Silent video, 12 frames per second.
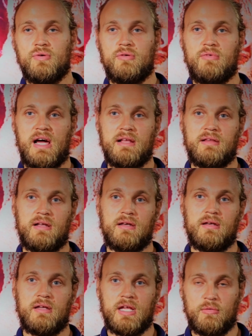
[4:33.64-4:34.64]
do it right,
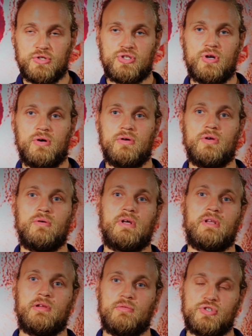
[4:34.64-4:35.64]
then he will show you,
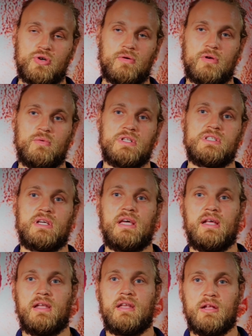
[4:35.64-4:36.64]
and he will show you once
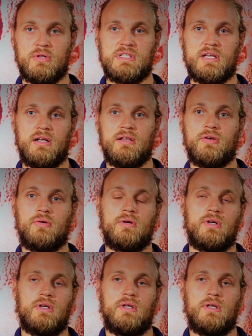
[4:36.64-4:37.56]
again, and he will tell you.